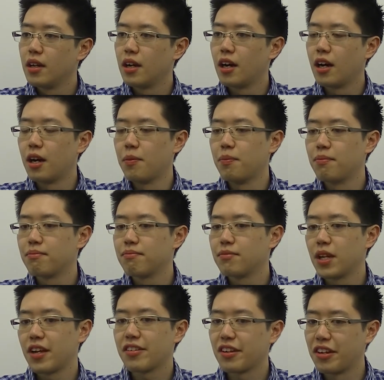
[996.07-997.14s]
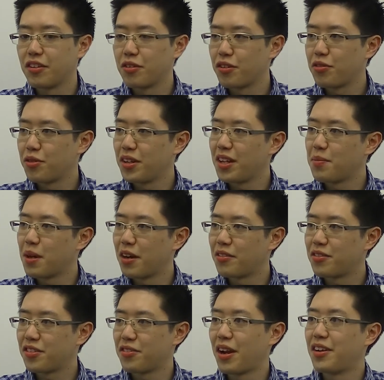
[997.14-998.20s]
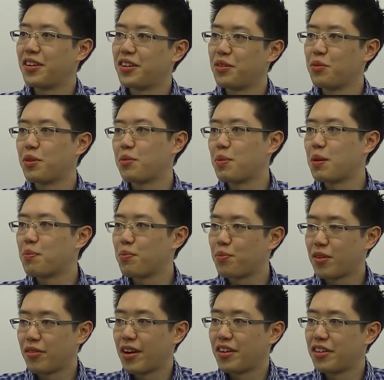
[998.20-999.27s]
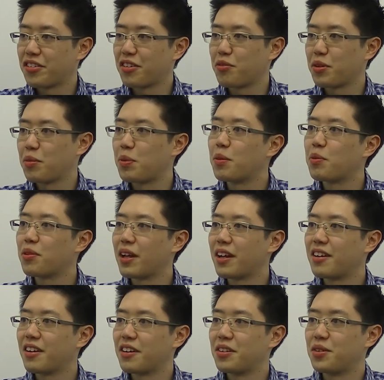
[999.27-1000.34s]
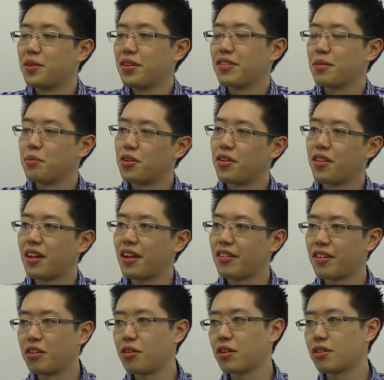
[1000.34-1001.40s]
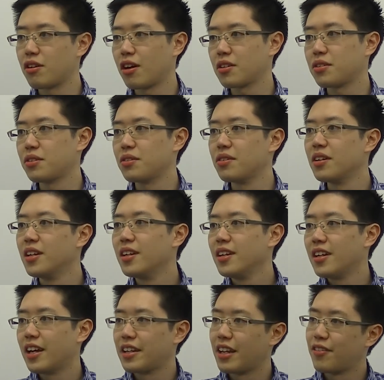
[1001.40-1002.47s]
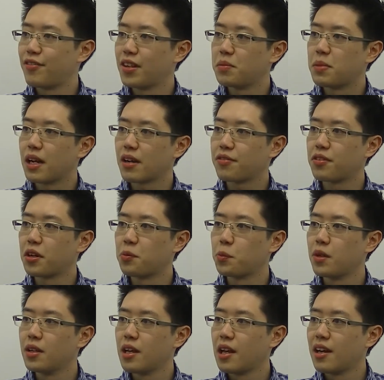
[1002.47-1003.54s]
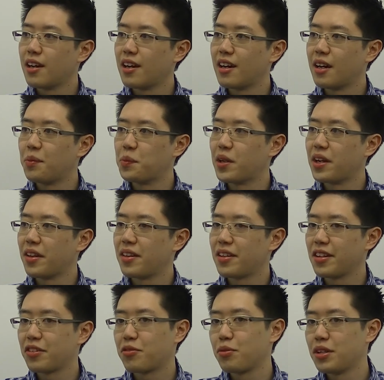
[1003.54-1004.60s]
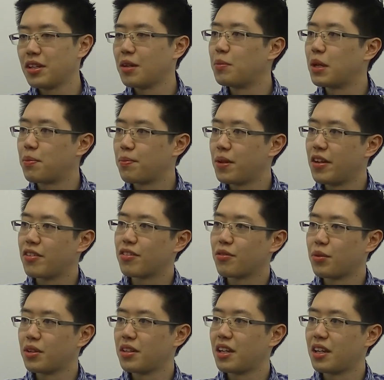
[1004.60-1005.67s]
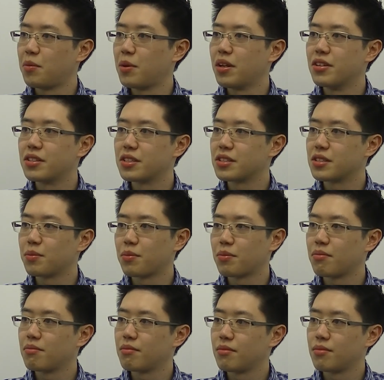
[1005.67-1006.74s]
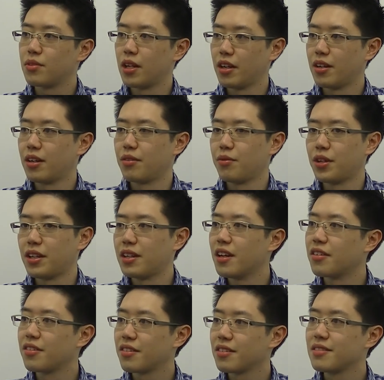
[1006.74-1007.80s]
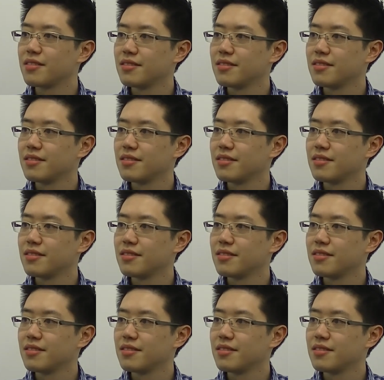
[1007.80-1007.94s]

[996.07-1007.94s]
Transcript: Like I said, it's really about surrounding yourself with people that are doing similar things that you can talk to and get feedback from. And I think that's really a big piece of what the incubator system really does.